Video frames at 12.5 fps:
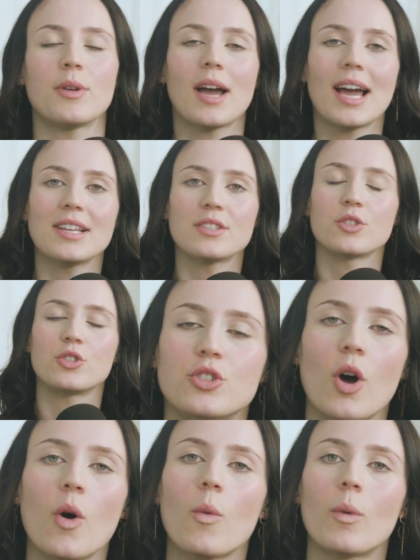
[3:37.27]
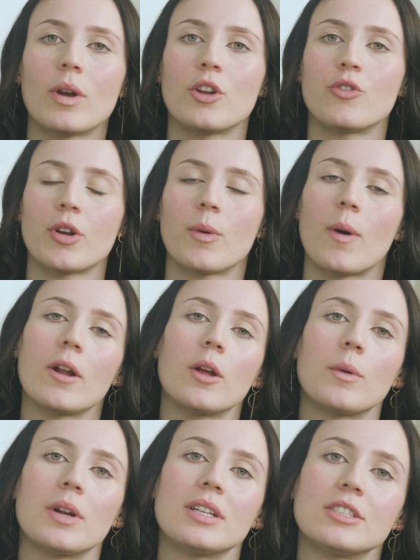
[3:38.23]
Because you guys don't want to drink water. You
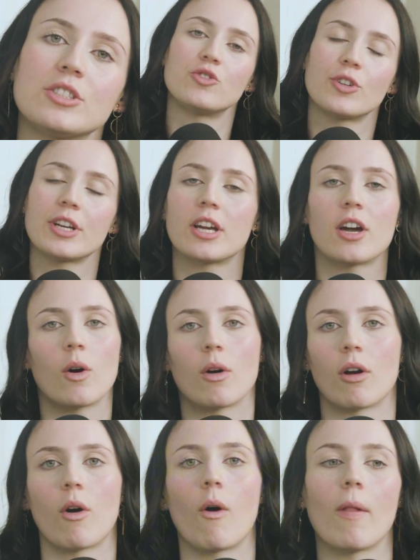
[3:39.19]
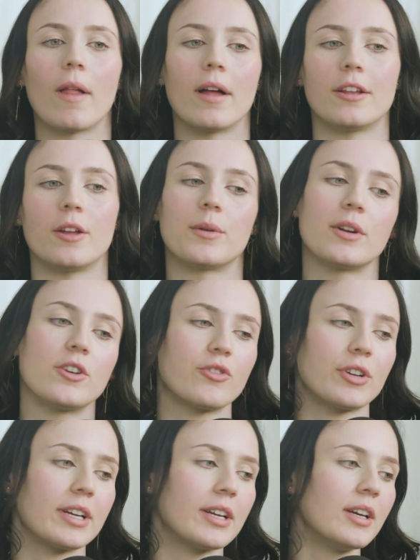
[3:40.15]
want to drink Coca-Cola and you want to
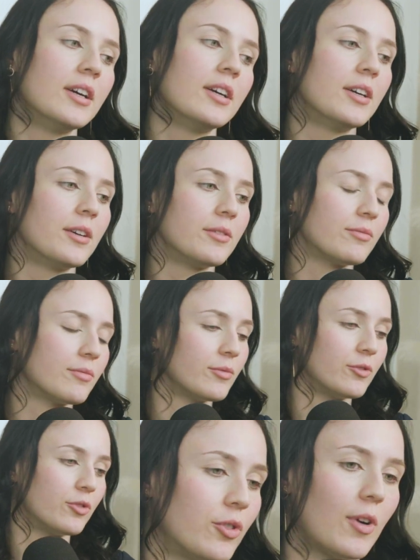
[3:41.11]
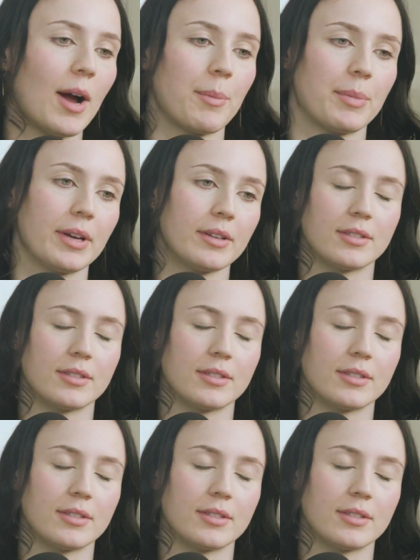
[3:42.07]
drink crappy